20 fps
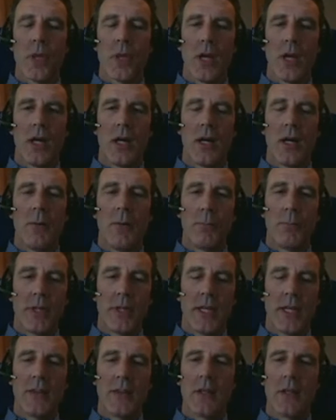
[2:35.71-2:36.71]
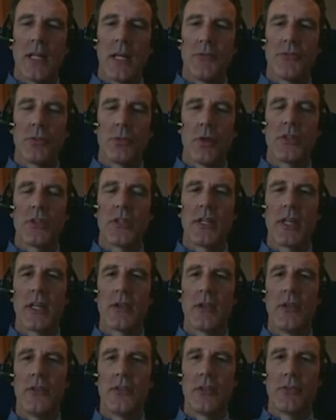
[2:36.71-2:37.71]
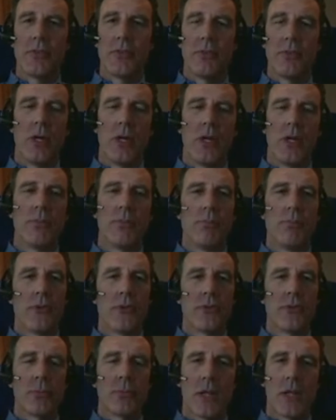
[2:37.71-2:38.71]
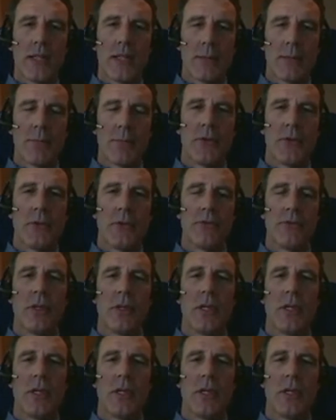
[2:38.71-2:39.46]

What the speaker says: but yet they'll have to work together in different ways, much more collaborative,